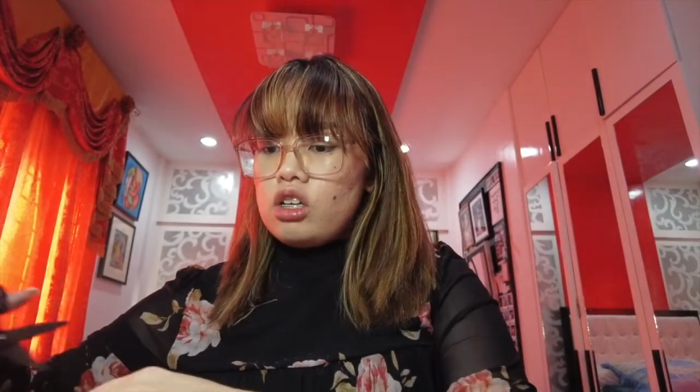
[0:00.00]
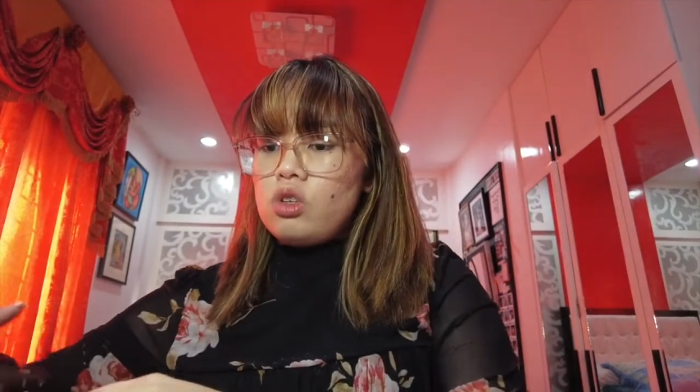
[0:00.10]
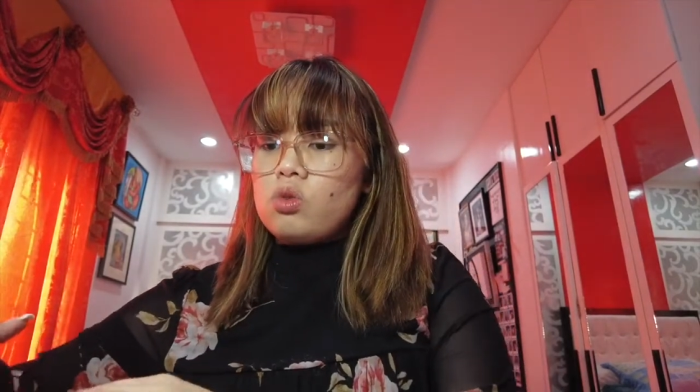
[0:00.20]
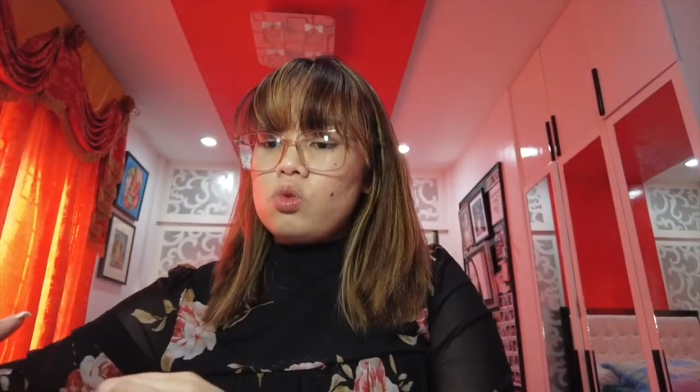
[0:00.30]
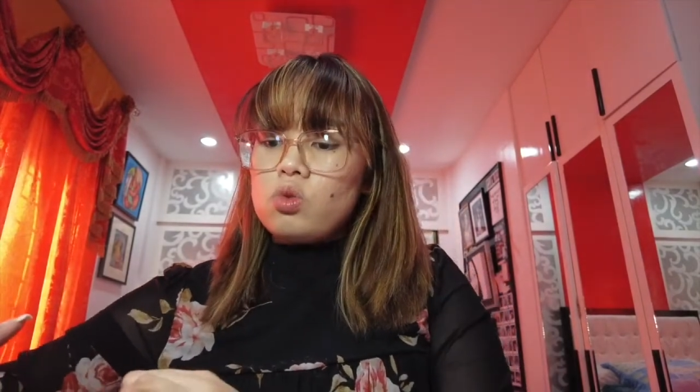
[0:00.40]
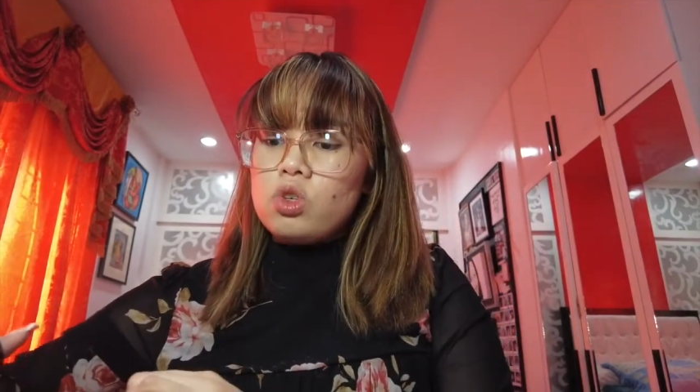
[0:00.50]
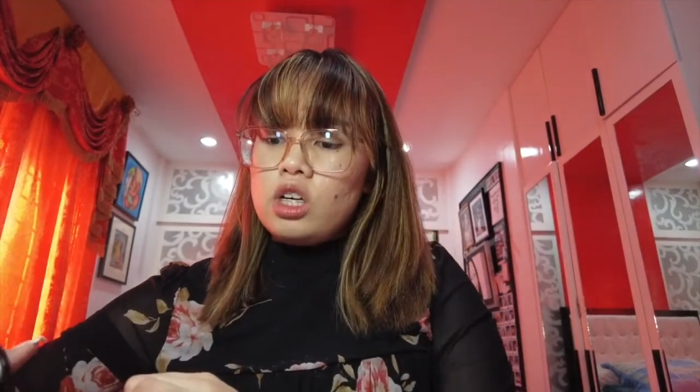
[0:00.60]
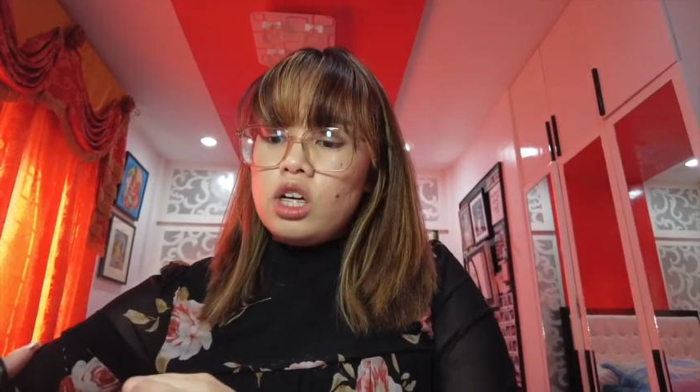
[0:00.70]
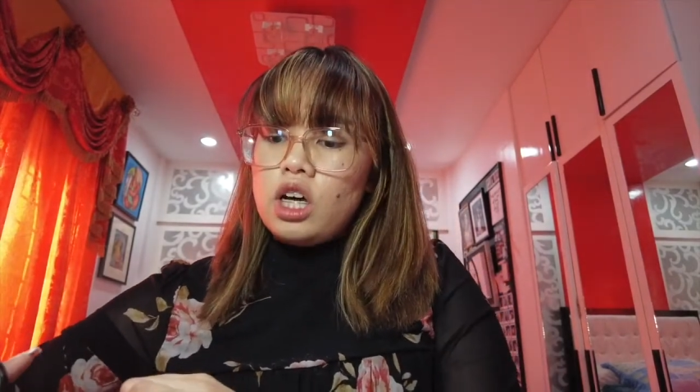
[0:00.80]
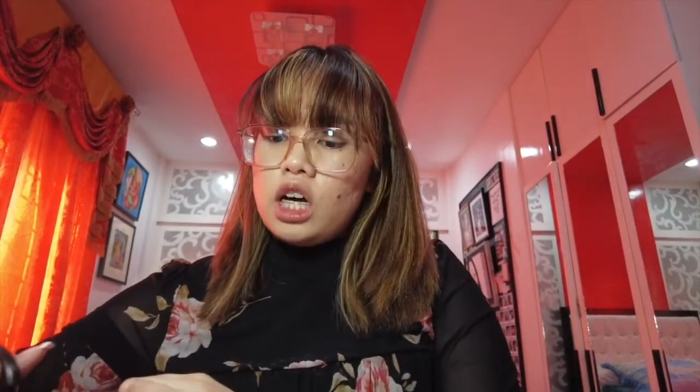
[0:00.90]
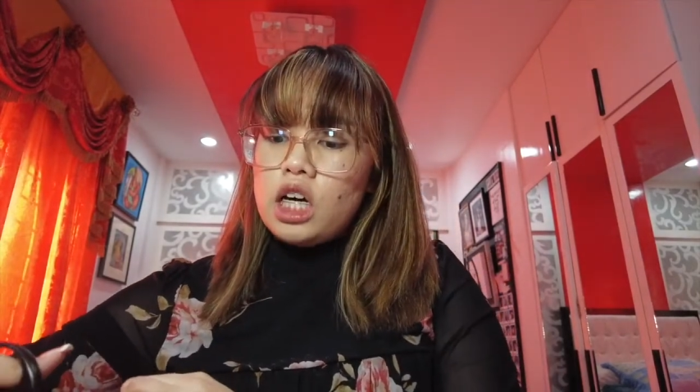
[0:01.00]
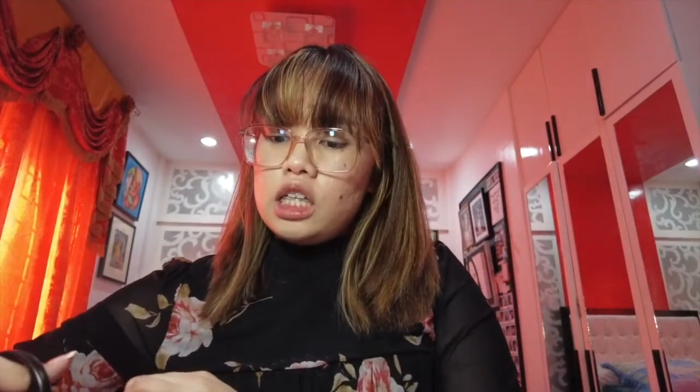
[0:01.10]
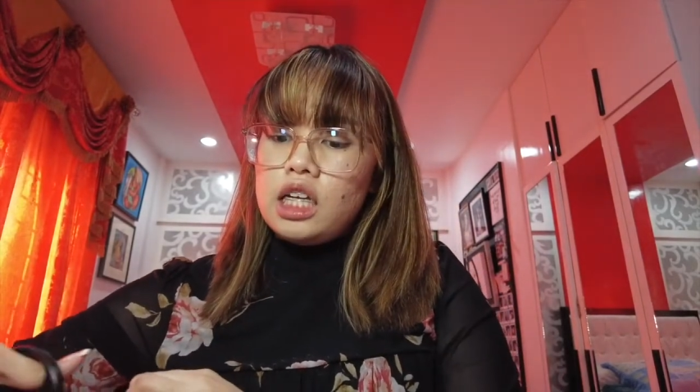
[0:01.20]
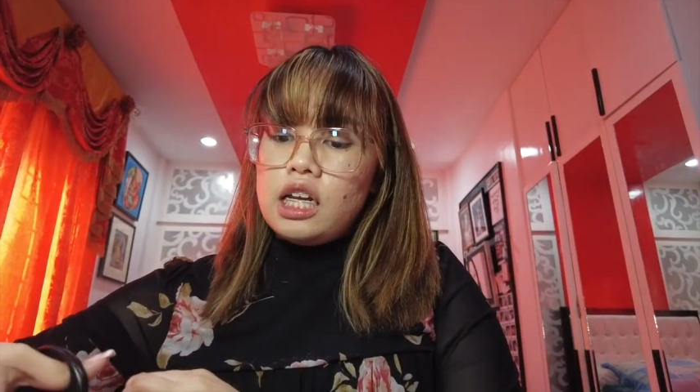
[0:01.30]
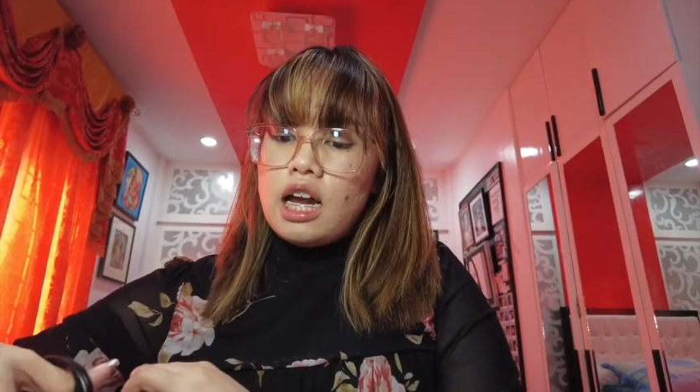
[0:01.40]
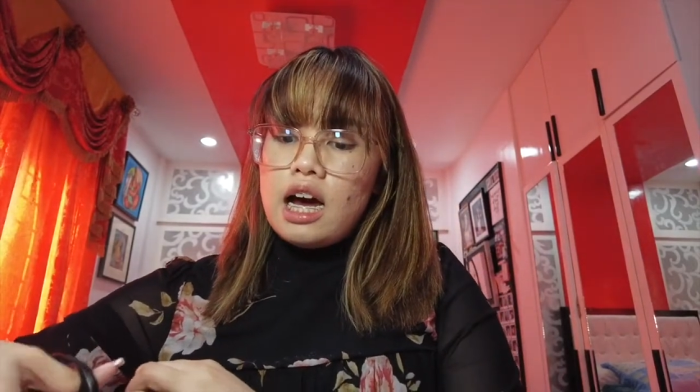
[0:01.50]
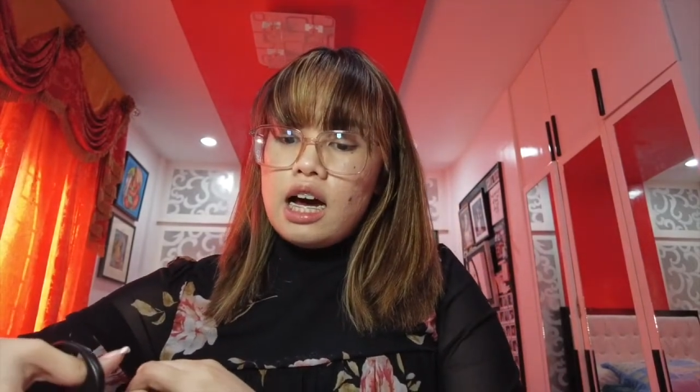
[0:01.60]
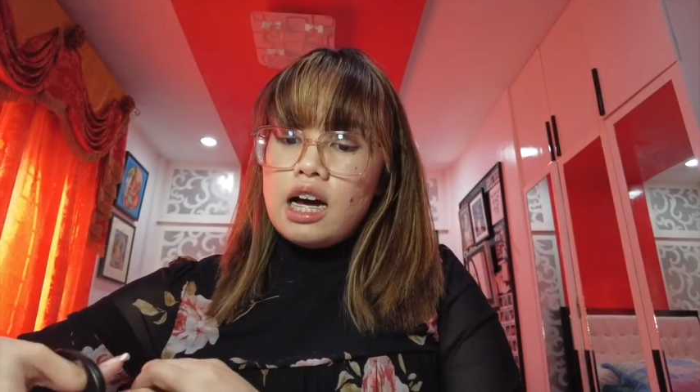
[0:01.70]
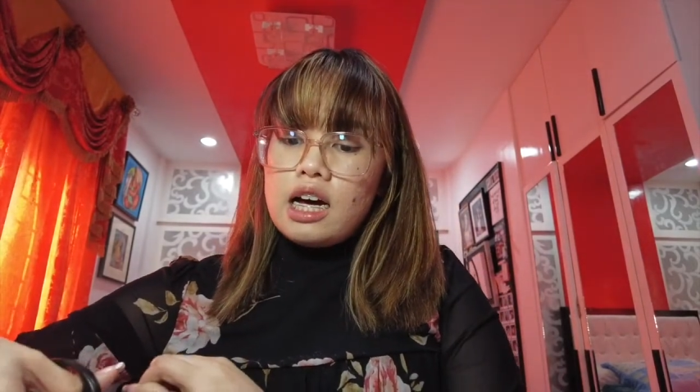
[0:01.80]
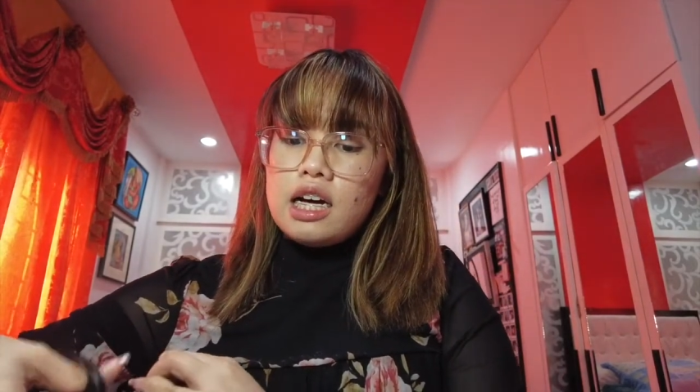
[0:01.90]
yung
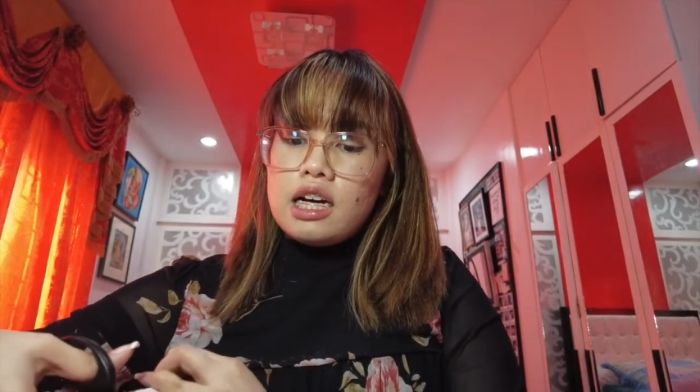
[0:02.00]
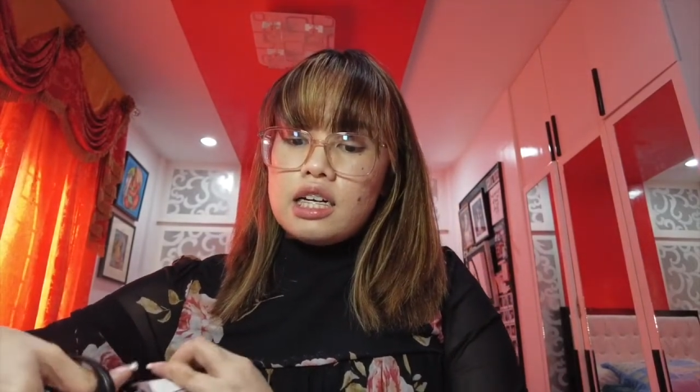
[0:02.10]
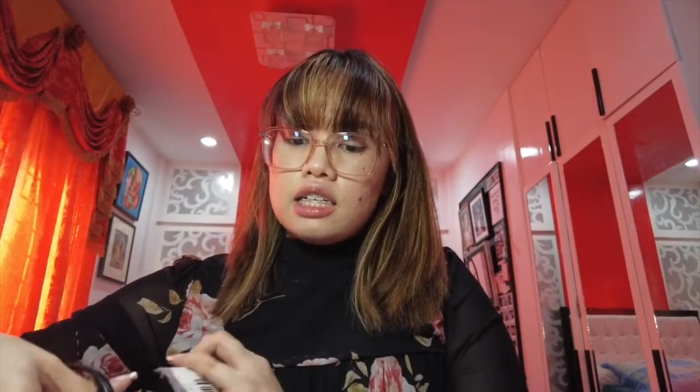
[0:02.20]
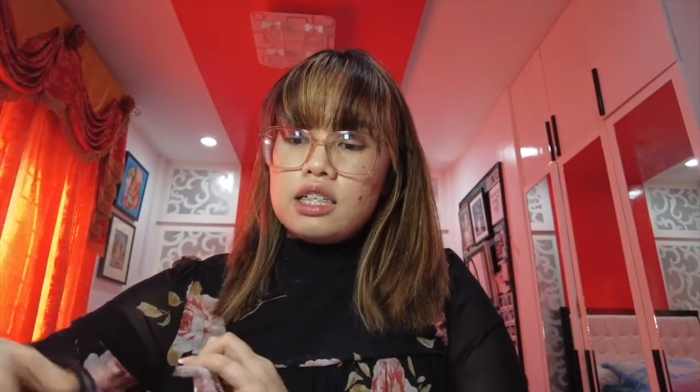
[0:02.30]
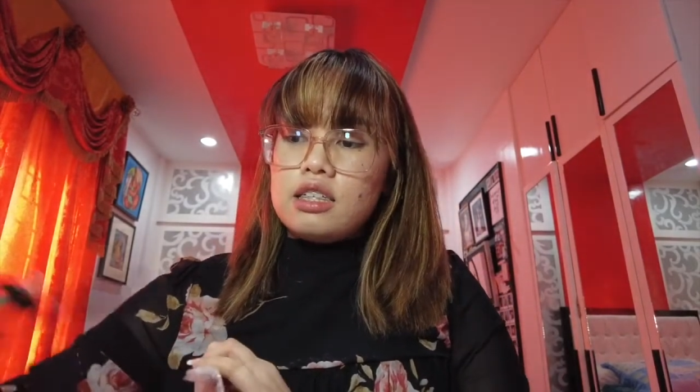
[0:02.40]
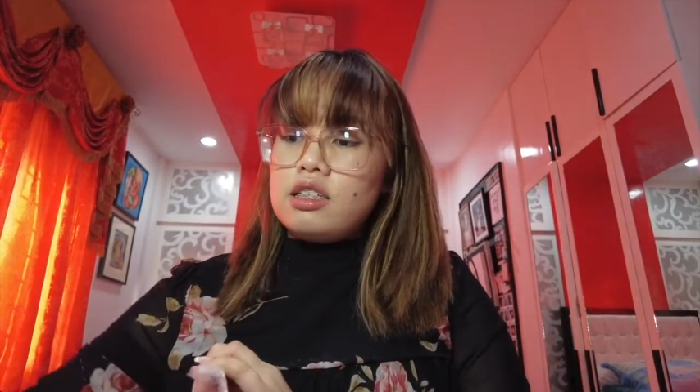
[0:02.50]
kanilang